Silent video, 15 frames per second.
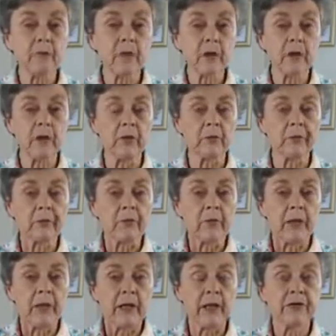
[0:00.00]
You know,
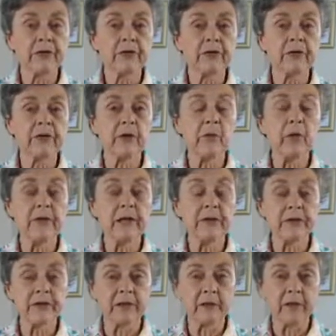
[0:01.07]
is there some
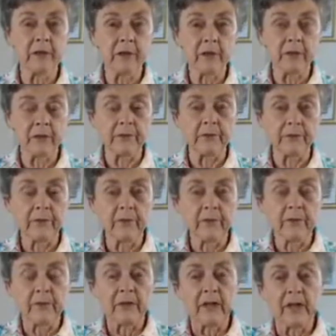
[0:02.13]
weakness in the bone?
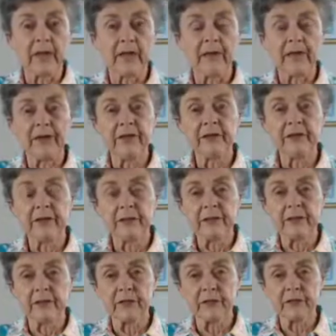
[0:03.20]
And this
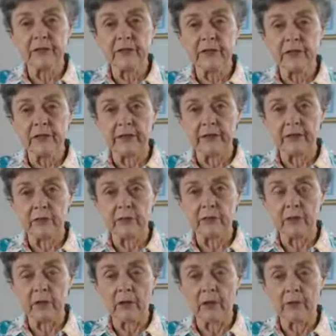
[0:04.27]
brings us to the
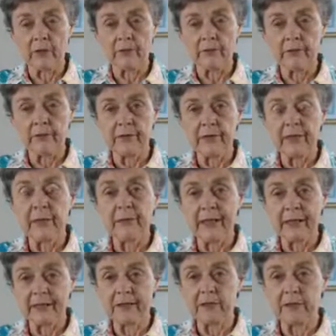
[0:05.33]
issue of the
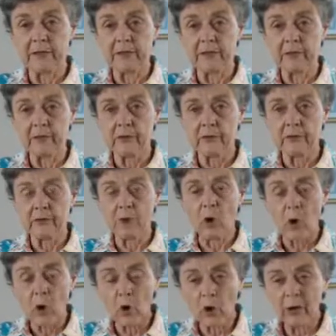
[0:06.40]
medical
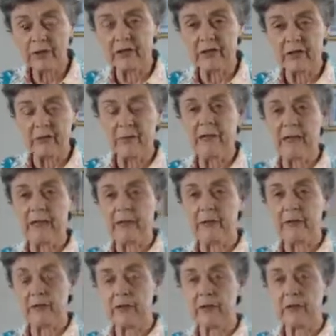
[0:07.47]
causes behind
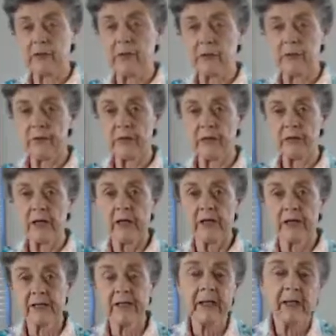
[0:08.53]
osteoporosis.
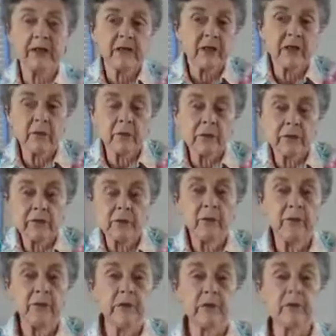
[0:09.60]
Say, say one of the
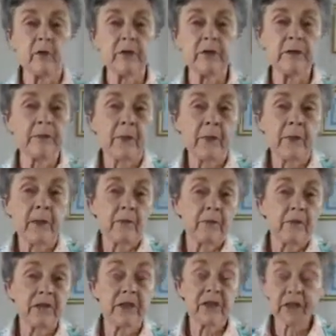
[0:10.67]
women who wrote was,
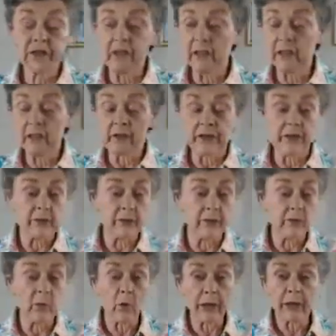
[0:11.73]
was 60. She was
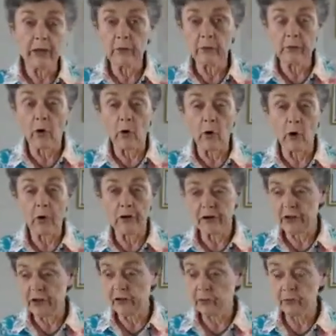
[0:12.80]
walking her dog.
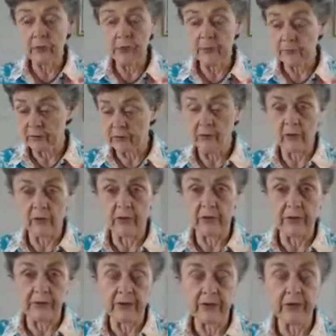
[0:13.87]
She tripped the dog
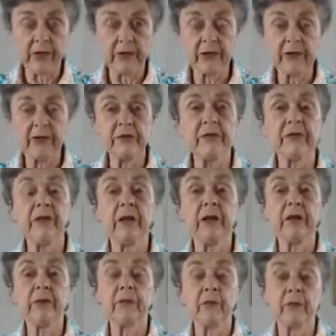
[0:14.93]
on the leash and she fell
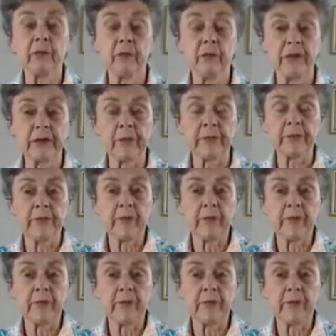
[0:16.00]
down and broke her wrist.